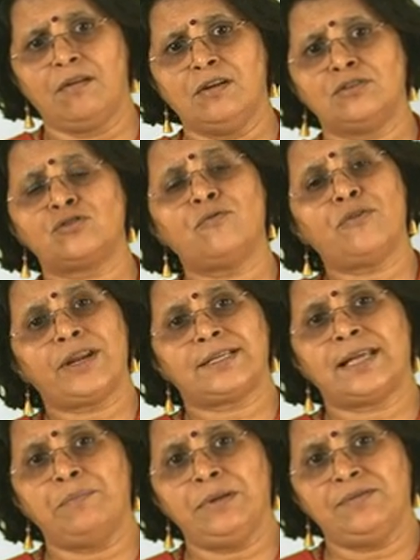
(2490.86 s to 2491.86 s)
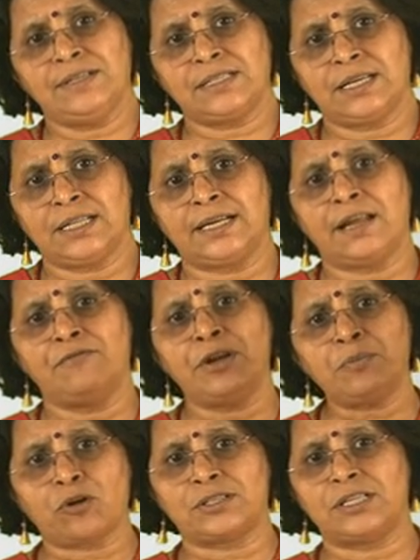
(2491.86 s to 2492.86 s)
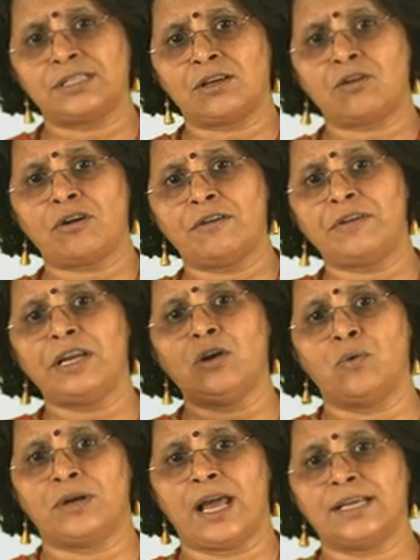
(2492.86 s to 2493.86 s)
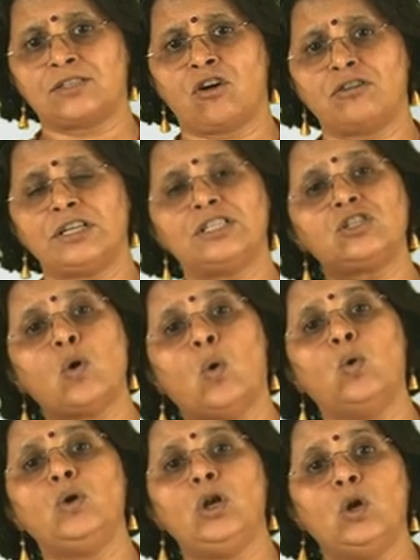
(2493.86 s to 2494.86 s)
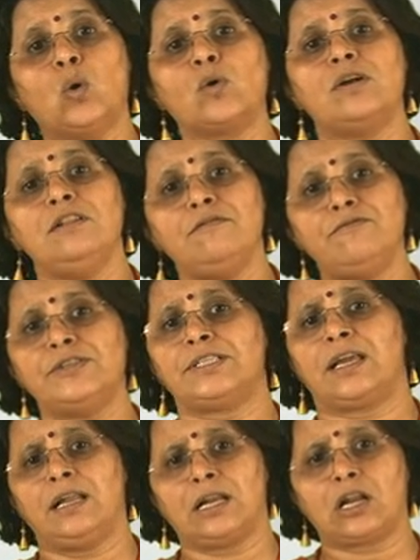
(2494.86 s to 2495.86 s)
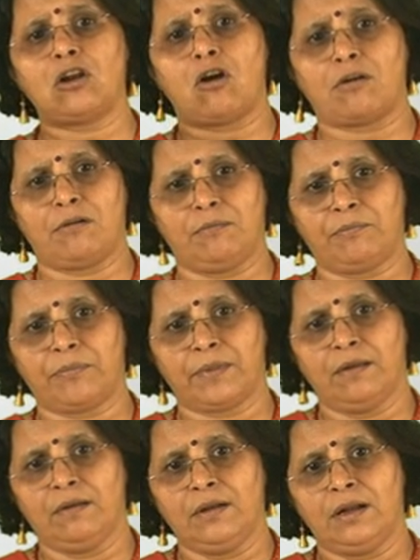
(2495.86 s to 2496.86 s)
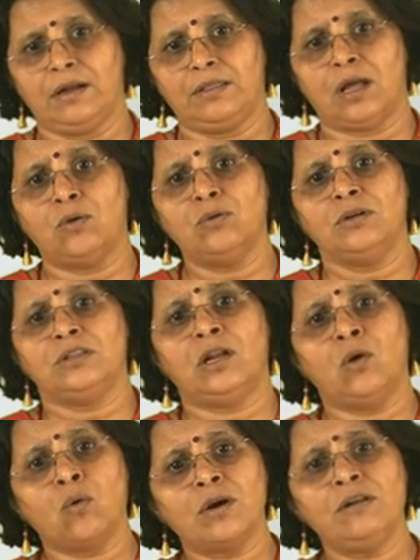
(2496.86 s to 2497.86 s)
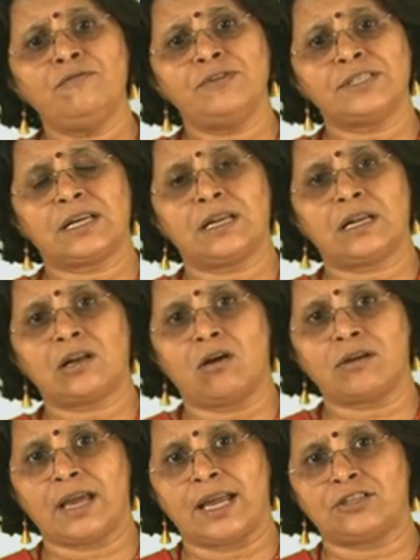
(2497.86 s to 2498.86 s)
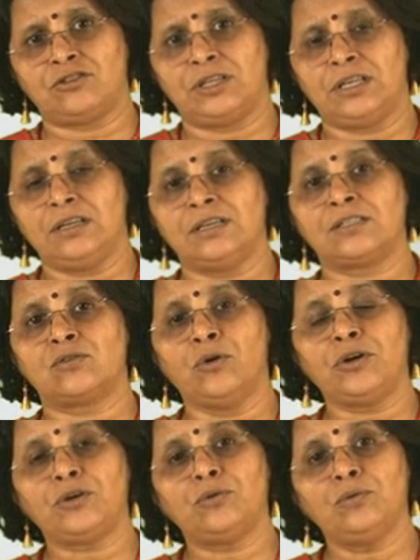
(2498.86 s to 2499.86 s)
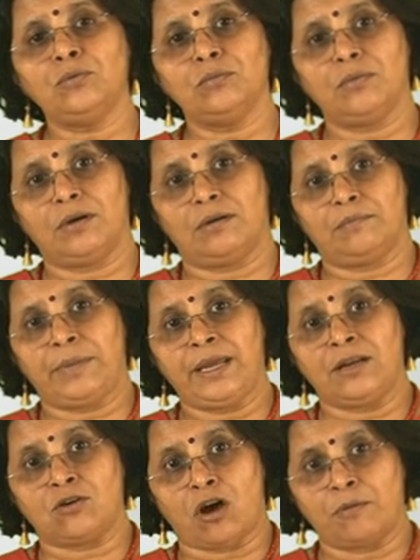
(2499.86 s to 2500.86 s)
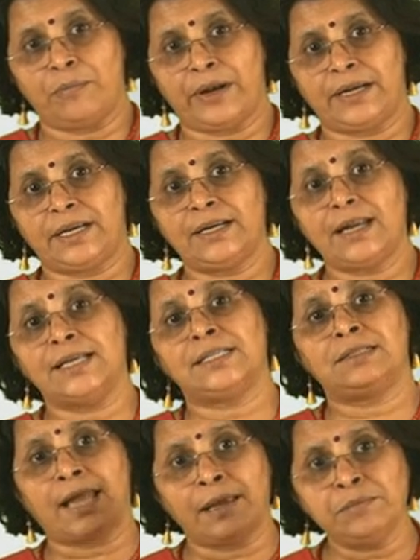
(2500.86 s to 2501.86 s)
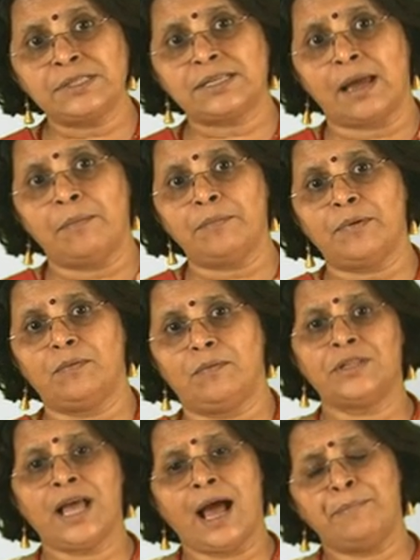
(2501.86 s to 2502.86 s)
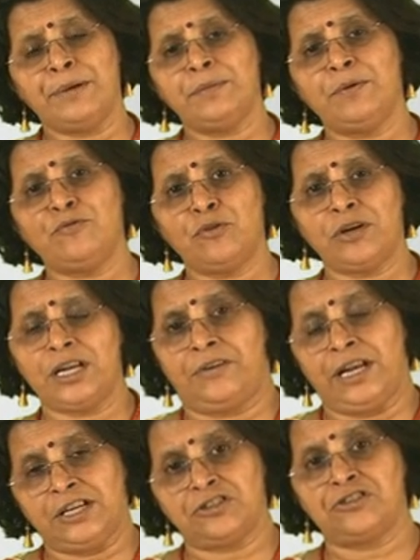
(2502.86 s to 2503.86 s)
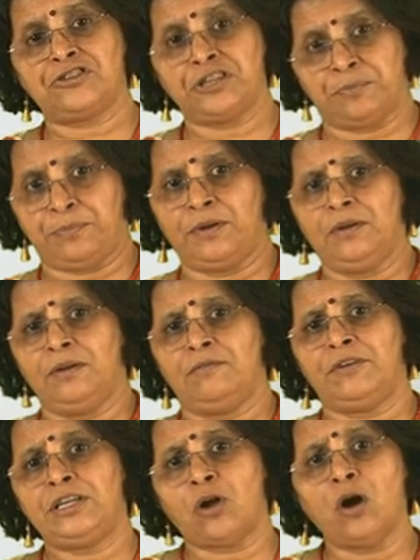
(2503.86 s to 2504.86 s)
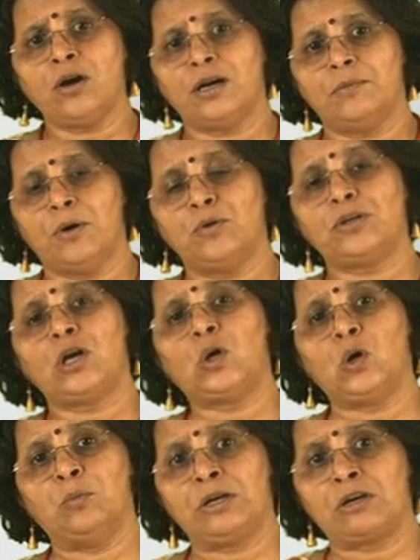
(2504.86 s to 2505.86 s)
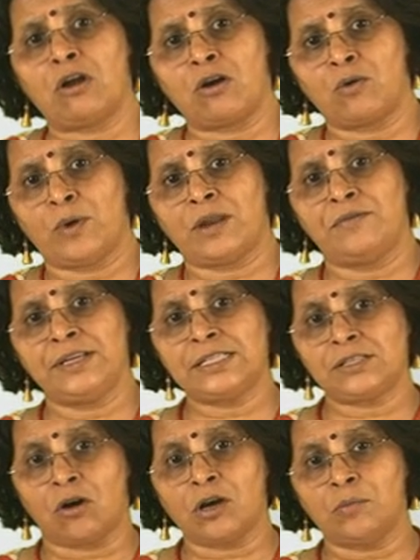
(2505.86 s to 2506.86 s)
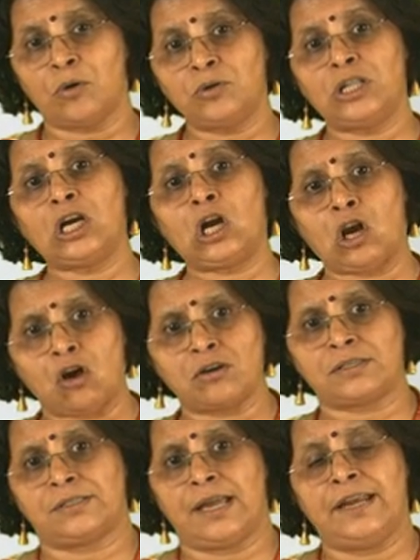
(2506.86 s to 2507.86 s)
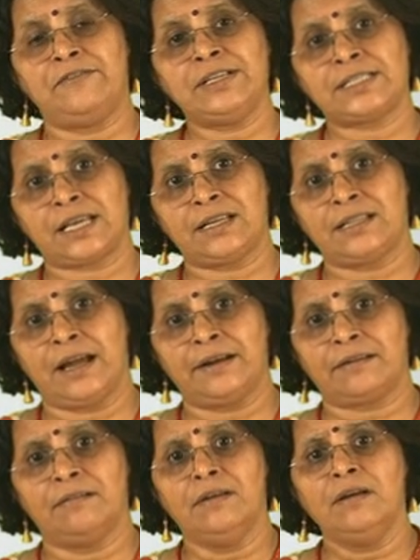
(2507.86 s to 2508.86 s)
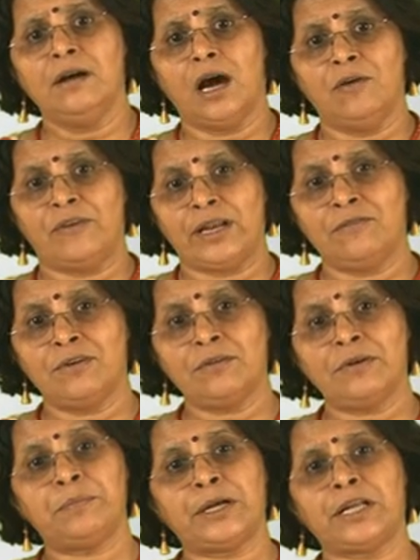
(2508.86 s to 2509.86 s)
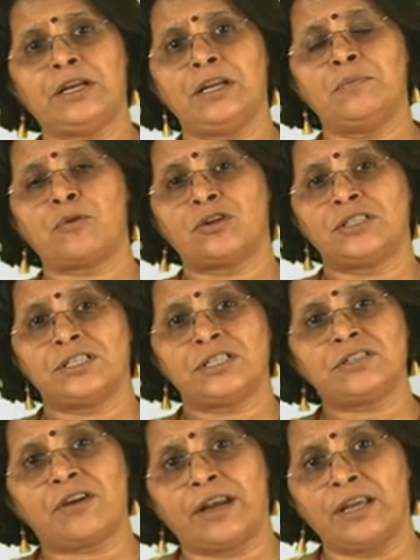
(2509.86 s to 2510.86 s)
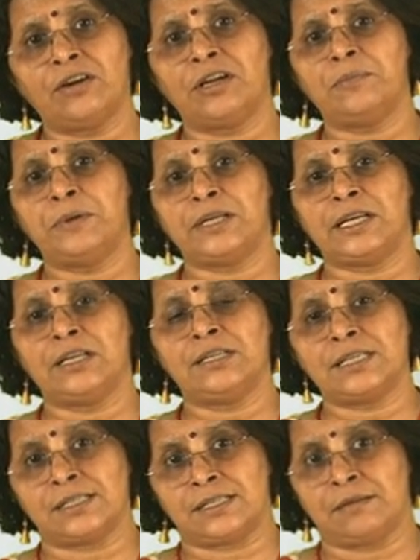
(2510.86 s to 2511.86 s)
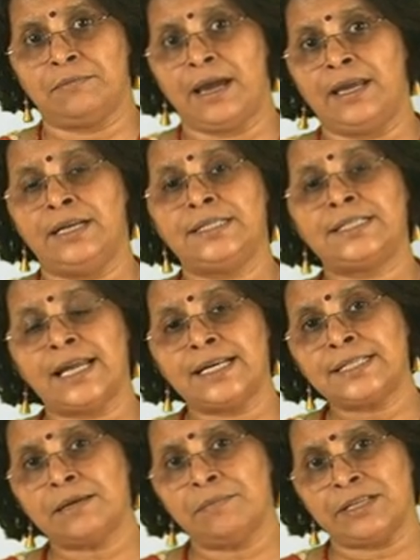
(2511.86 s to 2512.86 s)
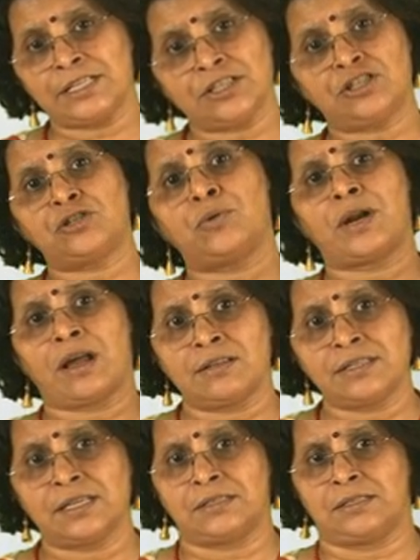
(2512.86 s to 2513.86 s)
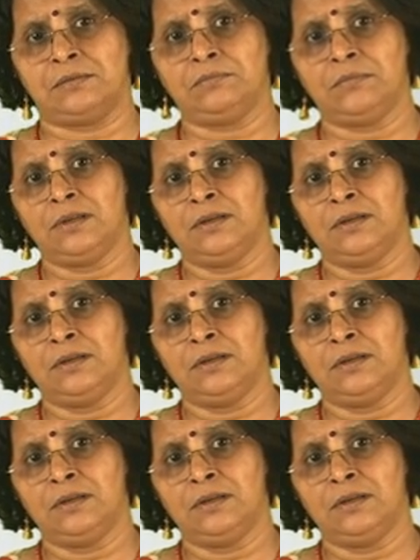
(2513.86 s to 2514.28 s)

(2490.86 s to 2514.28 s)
So for example, we say that every processor or every node has got its own local physical clock. Now the local physical clock actually is going to be incorporated as a timestamp. So in the happened before relationship, we talk about a global clock where we talk about the clocks, and we say that whenever a particular process is running on a particular system and it sends a message to another system